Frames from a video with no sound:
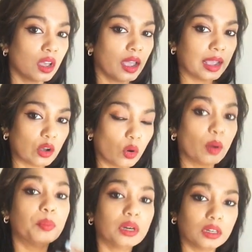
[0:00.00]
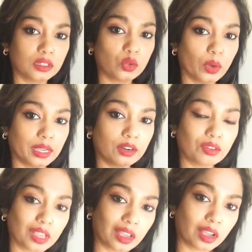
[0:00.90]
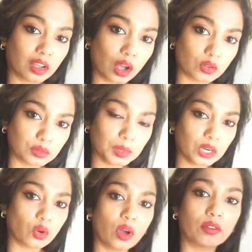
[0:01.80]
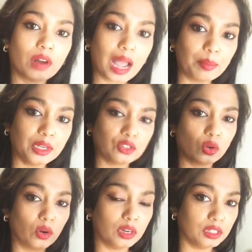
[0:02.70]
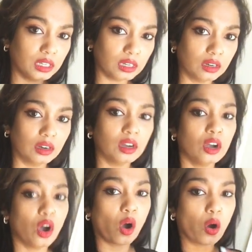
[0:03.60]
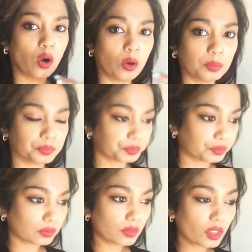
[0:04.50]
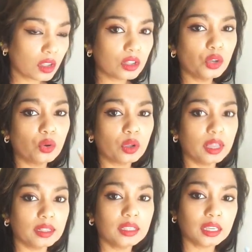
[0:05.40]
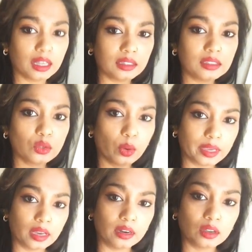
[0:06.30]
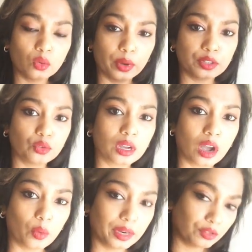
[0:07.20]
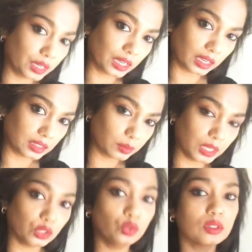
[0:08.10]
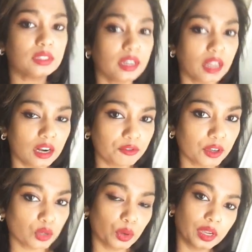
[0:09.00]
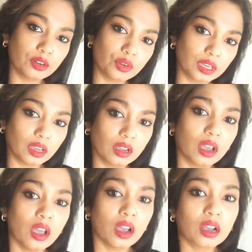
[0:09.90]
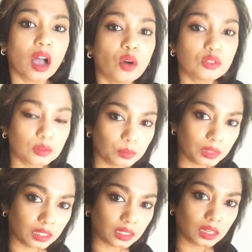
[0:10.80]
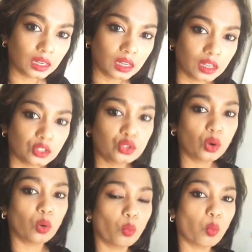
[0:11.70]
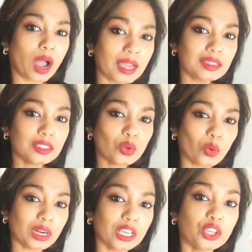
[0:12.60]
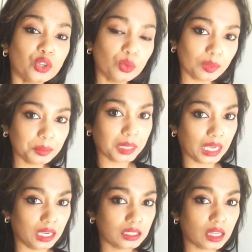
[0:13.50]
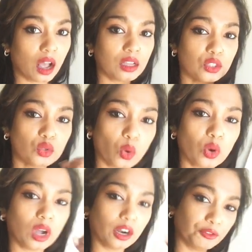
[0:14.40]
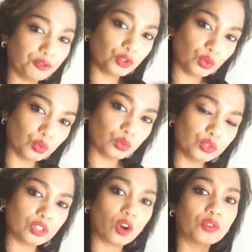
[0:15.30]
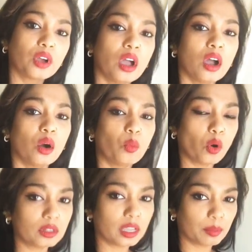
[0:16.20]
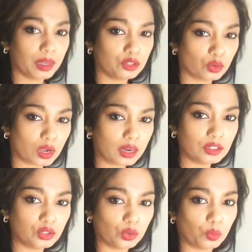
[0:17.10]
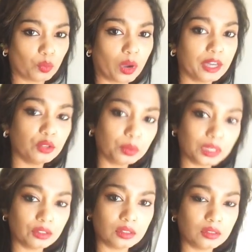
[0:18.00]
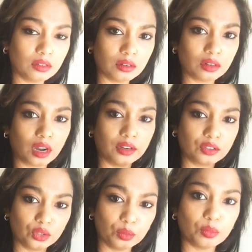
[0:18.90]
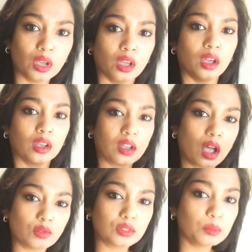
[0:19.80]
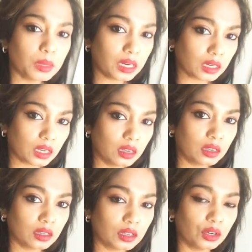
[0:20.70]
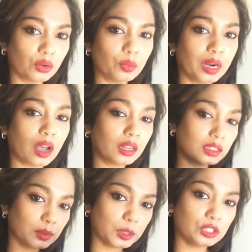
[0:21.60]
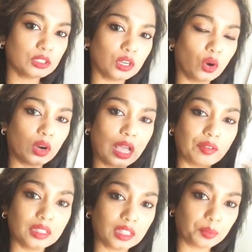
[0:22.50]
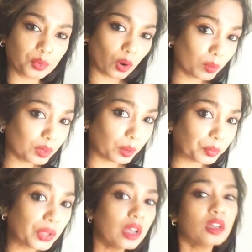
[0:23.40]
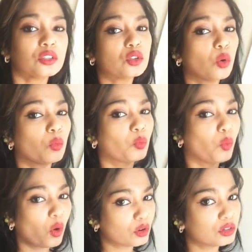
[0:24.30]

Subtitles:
or a bird going and drinking a cow's milk, or a rabbit, or a deer, or anything else going to a cow and drinking its milk. You don't see an elephant going and drinking cow's milk. So why is it only human beings are so confused of what they're meant to consume? Why do we consume cow's milk, when other species are not having that problem? So what